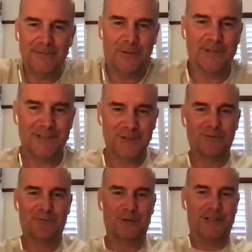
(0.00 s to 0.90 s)
telling
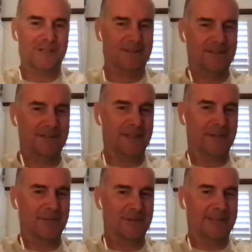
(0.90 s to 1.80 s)
everyone to avoid
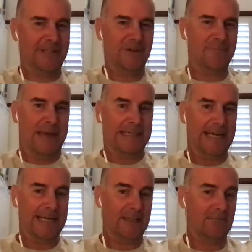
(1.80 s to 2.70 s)
you know
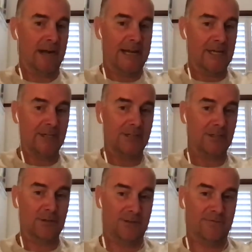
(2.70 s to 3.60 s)
electromagnetic
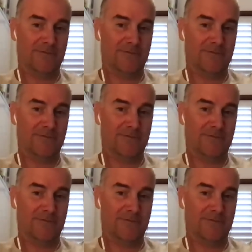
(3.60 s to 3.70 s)
radiation